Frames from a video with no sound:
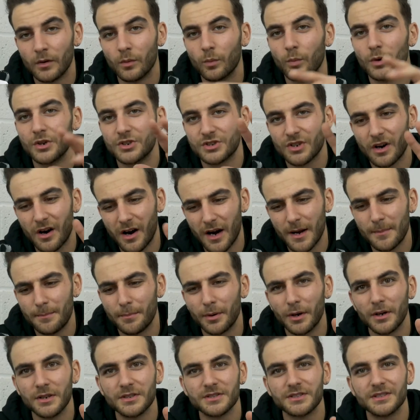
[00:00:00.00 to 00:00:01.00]
which I
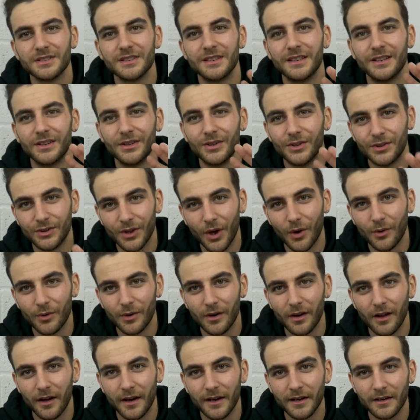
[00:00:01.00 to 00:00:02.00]
personally
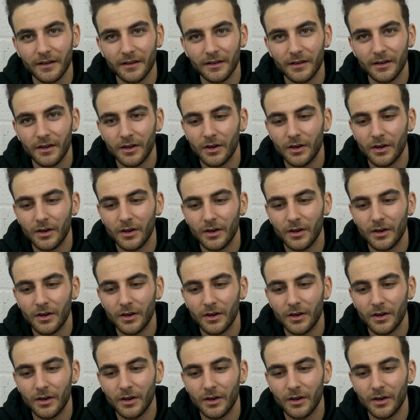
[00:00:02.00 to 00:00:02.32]
don't like.